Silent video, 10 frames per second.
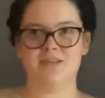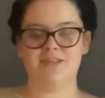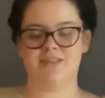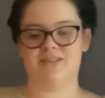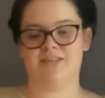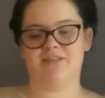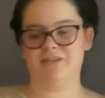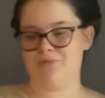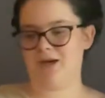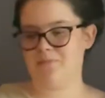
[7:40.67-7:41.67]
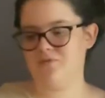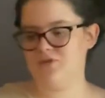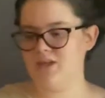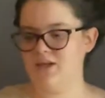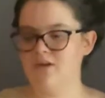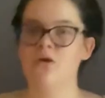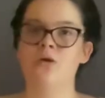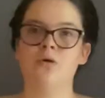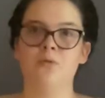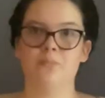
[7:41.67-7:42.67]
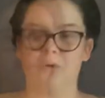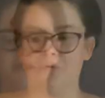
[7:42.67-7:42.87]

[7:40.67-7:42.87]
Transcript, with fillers: because they sunk to the bottom of the mold.